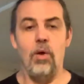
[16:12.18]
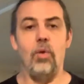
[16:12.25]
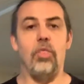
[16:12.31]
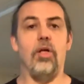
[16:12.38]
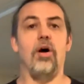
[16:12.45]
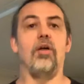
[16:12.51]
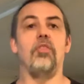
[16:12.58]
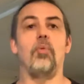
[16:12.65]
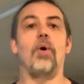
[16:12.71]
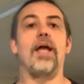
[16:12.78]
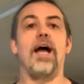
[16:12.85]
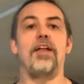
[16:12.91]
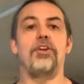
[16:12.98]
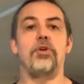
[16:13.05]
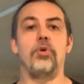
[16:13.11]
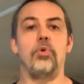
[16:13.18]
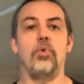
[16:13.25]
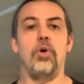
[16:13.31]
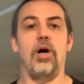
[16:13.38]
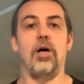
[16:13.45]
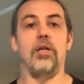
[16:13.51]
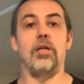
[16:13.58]
The way I
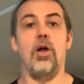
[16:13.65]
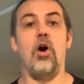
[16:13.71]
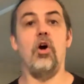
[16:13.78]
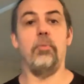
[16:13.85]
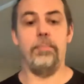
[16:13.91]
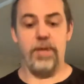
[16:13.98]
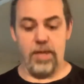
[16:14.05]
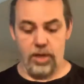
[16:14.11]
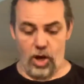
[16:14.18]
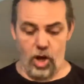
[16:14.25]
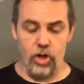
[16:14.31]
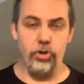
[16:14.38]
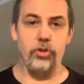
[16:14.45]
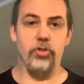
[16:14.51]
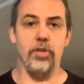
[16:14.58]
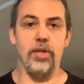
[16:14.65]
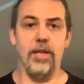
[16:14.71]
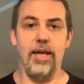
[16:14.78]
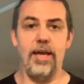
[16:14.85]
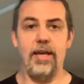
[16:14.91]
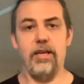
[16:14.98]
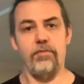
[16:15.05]
do a long bend under the
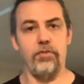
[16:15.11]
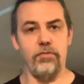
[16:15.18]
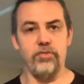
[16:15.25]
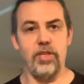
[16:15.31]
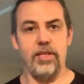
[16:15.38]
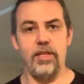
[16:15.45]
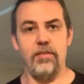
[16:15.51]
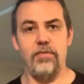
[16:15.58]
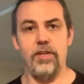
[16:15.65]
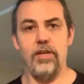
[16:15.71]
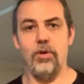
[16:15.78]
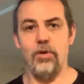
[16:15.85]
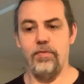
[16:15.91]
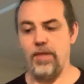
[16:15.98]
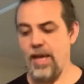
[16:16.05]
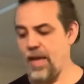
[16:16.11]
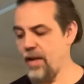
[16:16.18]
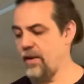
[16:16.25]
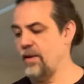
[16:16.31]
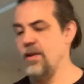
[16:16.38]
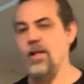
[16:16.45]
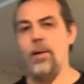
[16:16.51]
leg, if you've seen any video of
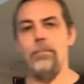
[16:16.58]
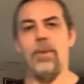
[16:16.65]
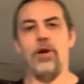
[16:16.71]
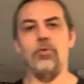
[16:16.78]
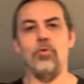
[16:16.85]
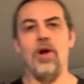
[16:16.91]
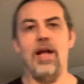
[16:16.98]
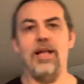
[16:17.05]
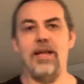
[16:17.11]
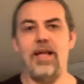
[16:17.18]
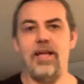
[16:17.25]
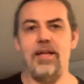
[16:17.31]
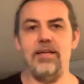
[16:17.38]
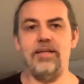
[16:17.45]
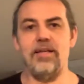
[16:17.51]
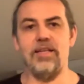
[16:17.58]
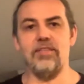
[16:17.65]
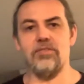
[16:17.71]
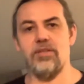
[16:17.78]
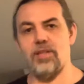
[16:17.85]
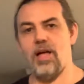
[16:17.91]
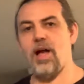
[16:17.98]
that, my right hand
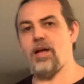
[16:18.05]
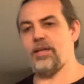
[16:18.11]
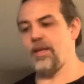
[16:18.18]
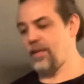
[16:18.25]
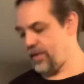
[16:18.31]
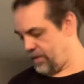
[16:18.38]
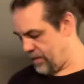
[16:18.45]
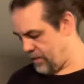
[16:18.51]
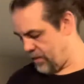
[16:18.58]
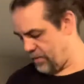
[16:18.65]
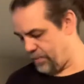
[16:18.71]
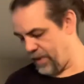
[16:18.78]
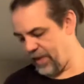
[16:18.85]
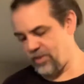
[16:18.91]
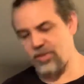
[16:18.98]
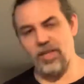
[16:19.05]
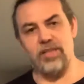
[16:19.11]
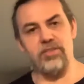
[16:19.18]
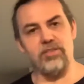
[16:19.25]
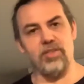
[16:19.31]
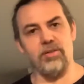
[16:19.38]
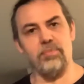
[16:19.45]
is locking the piece
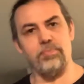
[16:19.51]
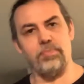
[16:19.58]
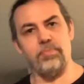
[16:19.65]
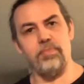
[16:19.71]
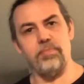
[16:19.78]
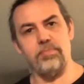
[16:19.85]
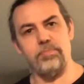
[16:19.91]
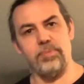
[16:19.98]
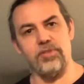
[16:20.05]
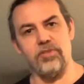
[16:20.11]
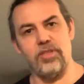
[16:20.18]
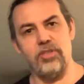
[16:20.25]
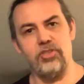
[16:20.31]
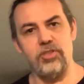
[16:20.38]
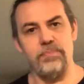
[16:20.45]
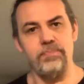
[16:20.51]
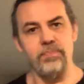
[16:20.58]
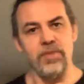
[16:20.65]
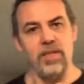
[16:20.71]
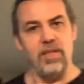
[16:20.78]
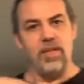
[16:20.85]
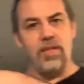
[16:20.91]
into position.
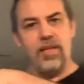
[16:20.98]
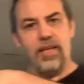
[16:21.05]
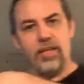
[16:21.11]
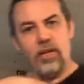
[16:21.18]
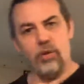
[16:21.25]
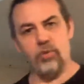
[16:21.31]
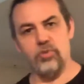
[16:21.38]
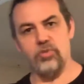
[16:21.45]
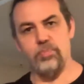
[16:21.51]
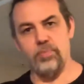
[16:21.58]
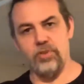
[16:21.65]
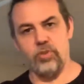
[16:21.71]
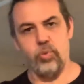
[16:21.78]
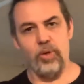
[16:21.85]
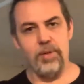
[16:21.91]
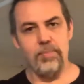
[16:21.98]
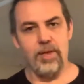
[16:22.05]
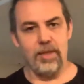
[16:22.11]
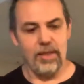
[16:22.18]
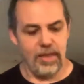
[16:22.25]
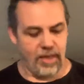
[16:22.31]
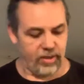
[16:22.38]
It goes between my
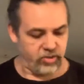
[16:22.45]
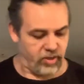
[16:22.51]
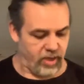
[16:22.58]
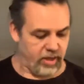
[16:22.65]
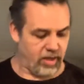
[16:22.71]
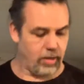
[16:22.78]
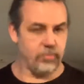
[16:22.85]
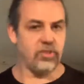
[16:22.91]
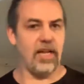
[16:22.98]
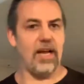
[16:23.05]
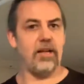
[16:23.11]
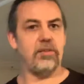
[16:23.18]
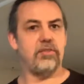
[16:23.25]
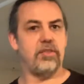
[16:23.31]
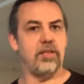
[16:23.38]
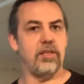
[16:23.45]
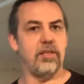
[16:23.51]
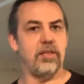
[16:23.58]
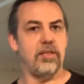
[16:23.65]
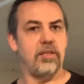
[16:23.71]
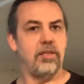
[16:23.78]
legs and comes out the